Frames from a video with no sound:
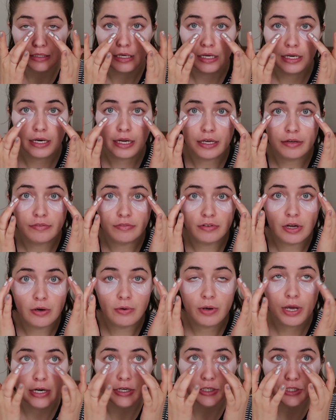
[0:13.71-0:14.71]
And I have
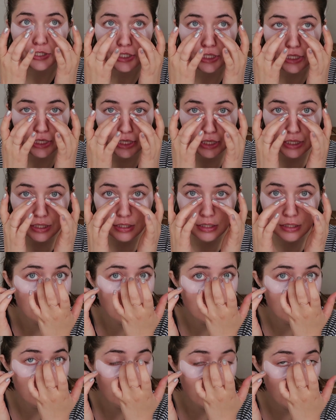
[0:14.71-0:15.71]
no energy
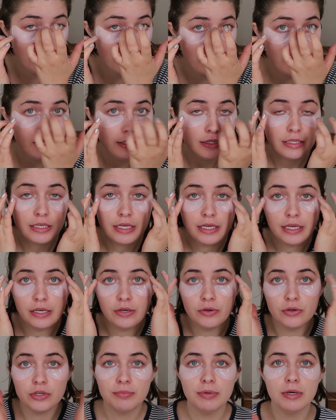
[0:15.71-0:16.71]
to do
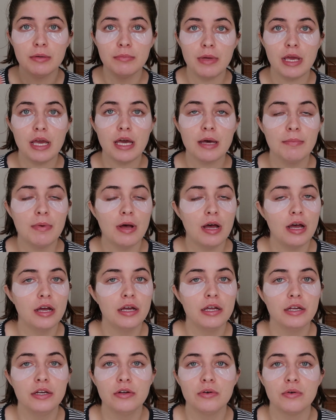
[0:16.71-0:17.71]
anything or to put makeup
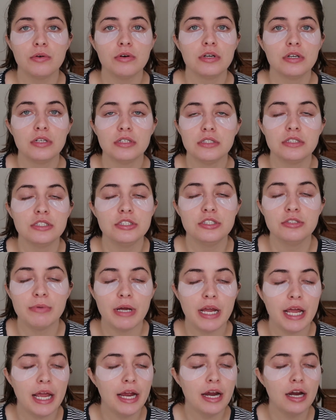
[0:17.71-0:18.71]
on or to do
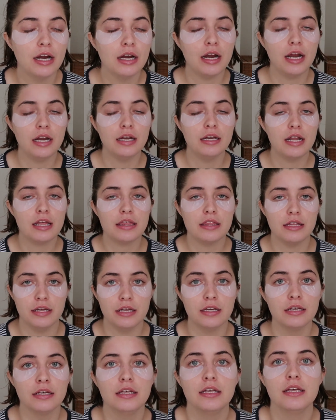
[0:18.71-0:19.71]
my hair,
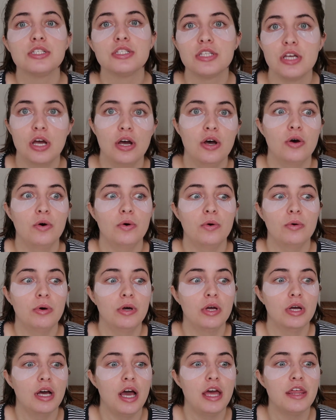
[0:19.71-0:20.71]
nothing. So
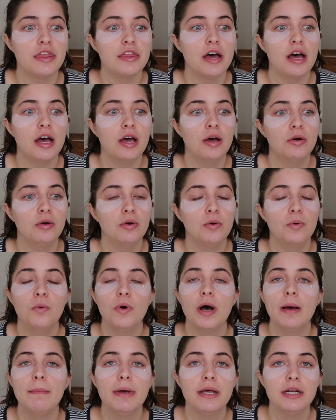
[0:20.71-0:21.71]
I thought,
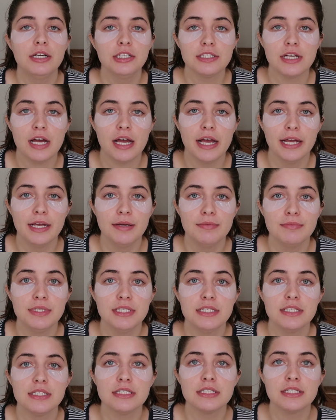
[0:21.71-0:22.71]
what better time
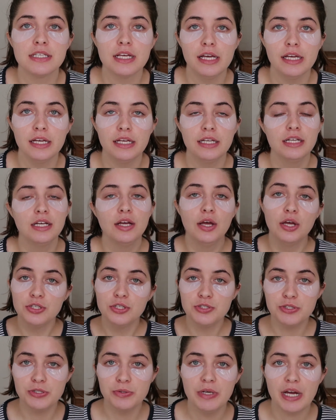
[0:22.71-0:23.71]
to sit,
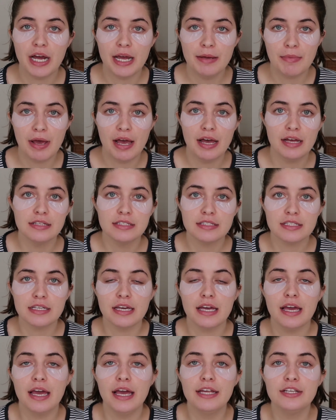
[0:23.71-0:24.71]
do an eye mask,
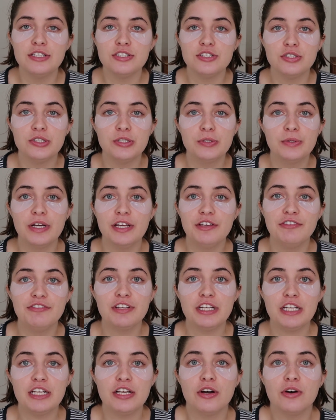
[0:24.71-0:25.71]
and do a
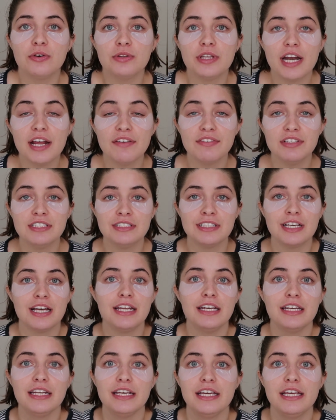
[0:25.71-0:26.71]
video that I haven't
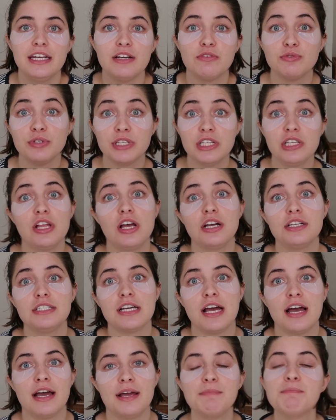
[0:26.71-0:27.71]
done in a really long
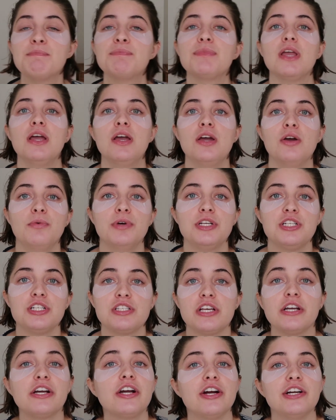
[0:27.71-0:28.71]
time, which
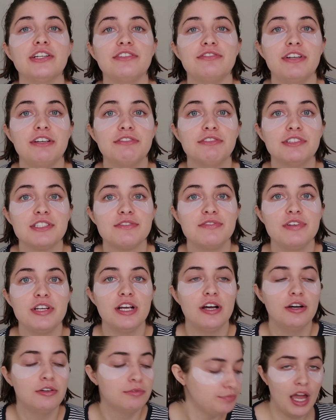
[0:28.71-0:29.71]
is a current favorites
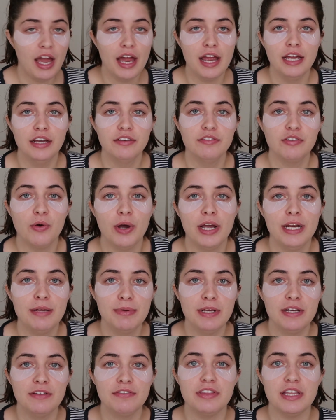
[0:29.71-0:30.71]
video. I have quite a
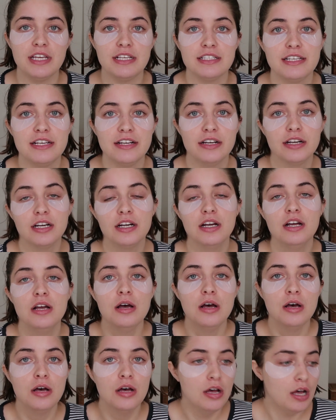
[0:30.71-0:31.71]
bit of things here.
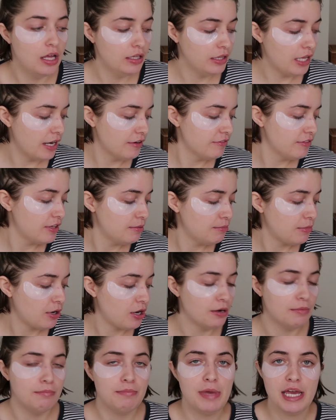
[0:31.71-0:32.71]
A lot of them
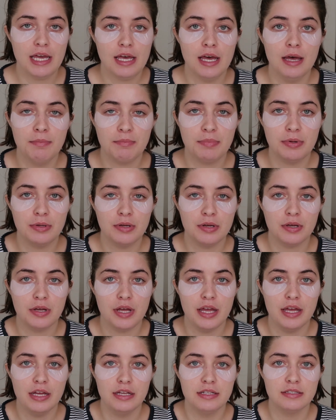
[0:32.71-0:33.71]
are makeup
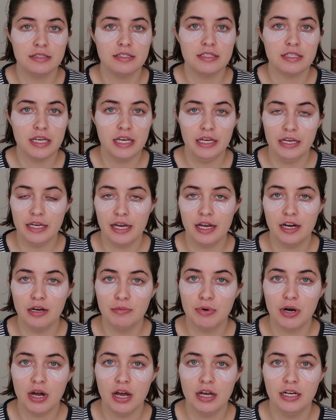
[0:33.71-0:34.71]
and
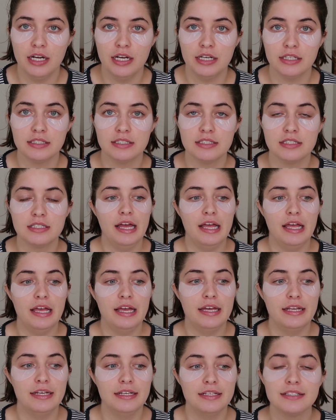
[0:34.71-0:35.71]
skincare products,
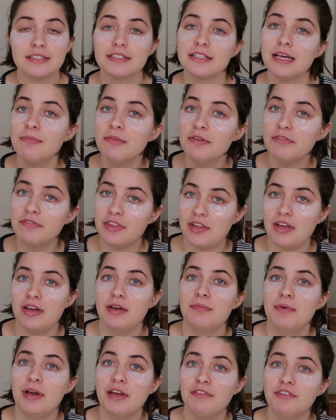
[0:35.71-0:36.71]
and some of
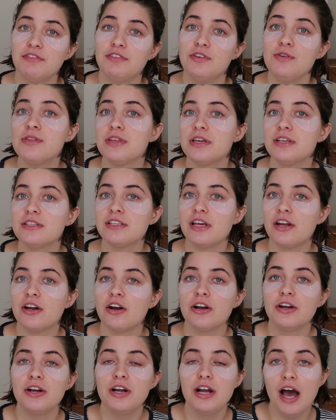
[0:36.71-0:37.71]
them, I have a few things that
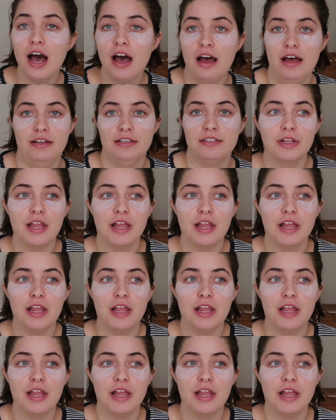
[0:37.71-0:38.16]
are not.